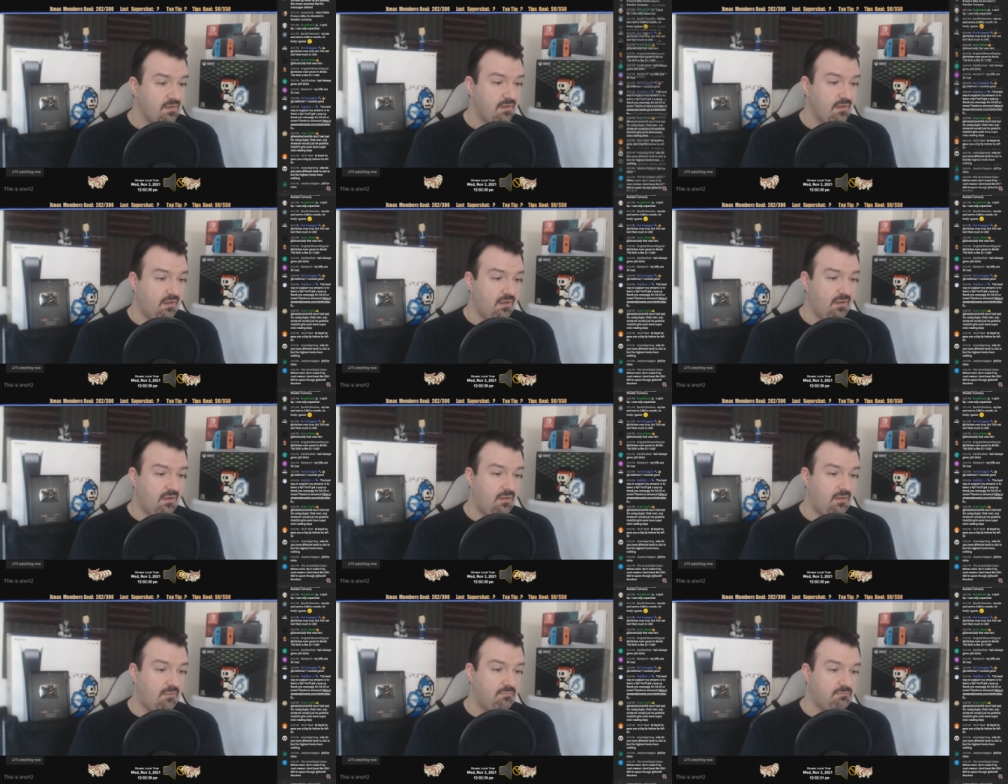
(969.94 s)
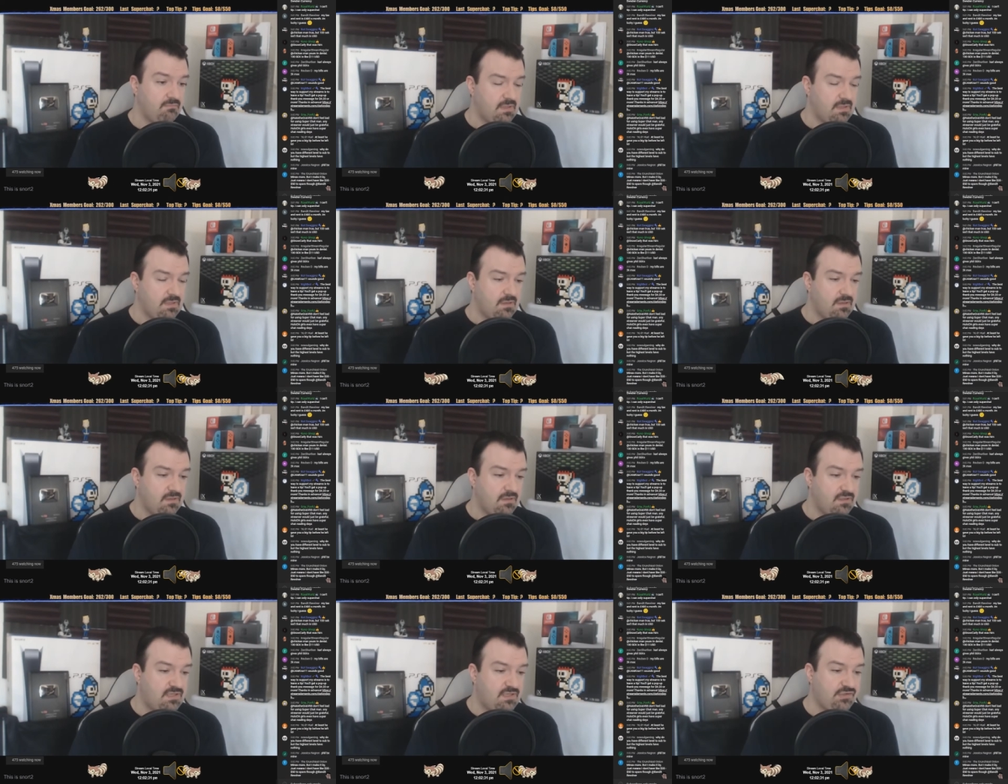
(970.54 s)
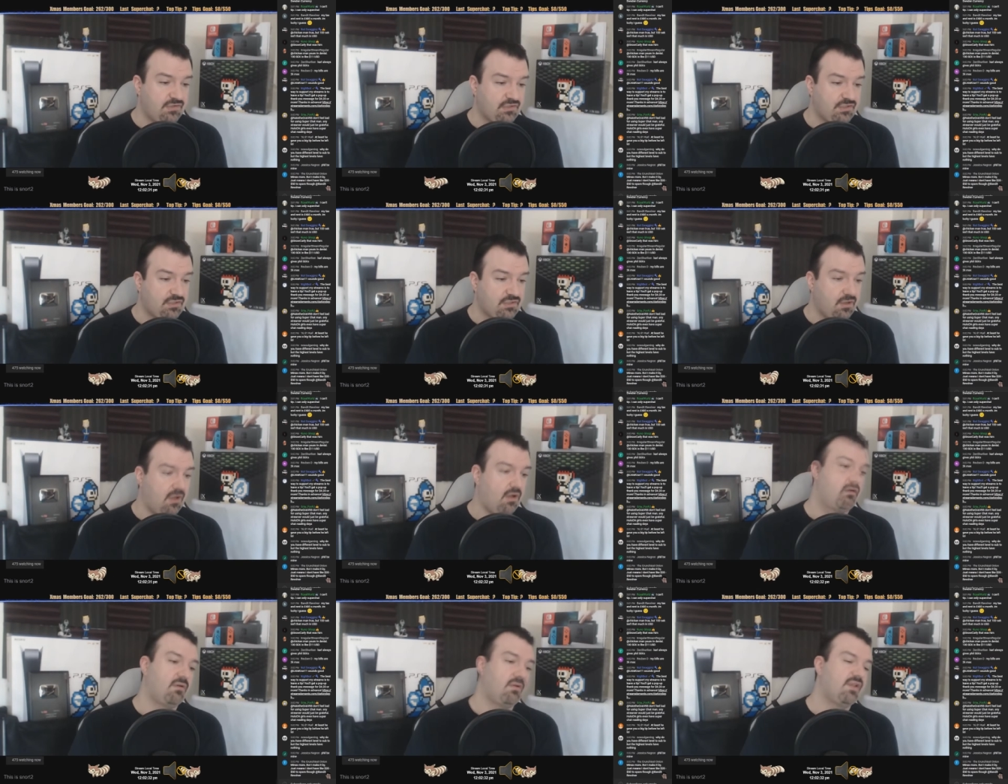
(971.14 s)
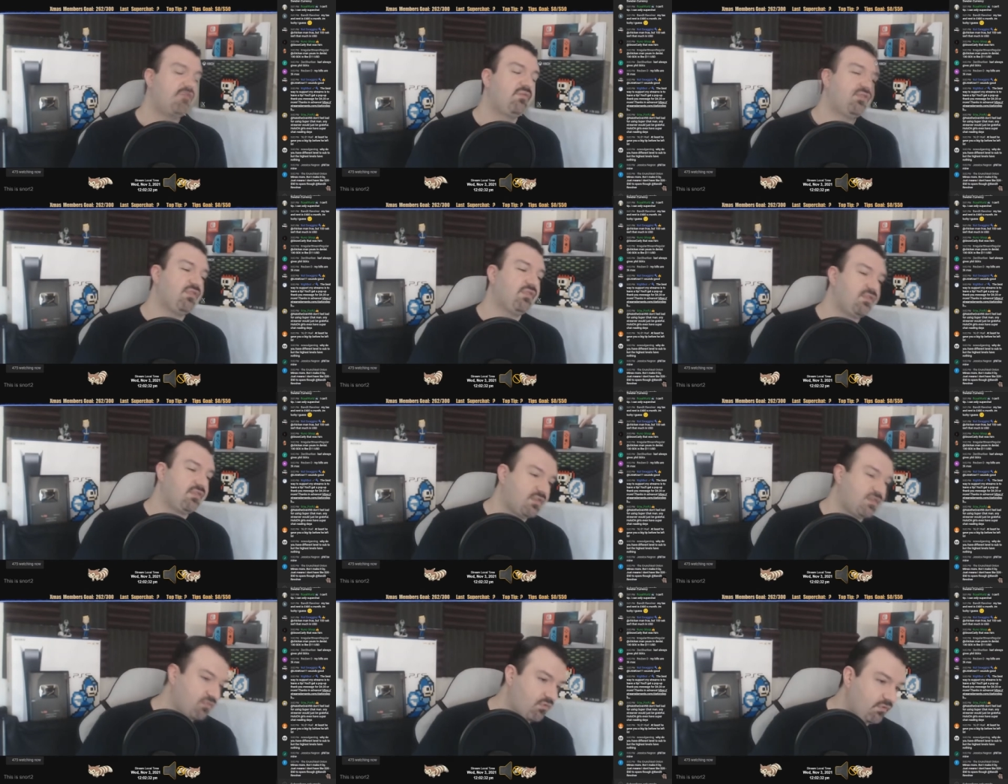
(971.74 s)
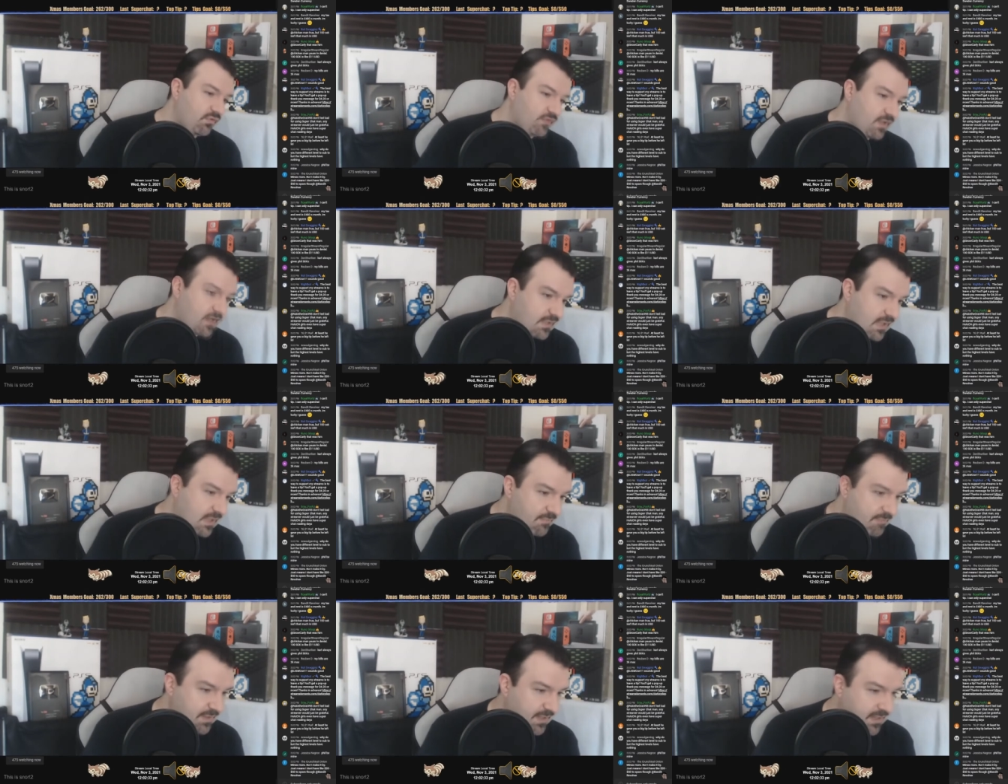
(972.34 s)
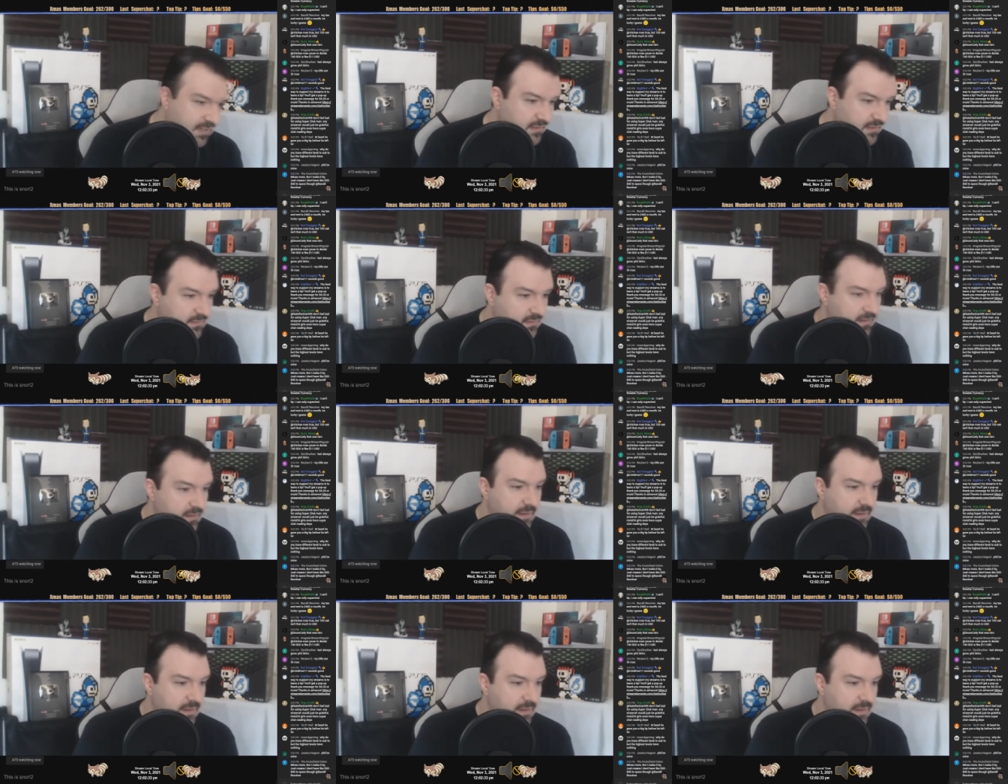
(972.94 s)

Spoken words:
Oh, this was just a troll that got banned.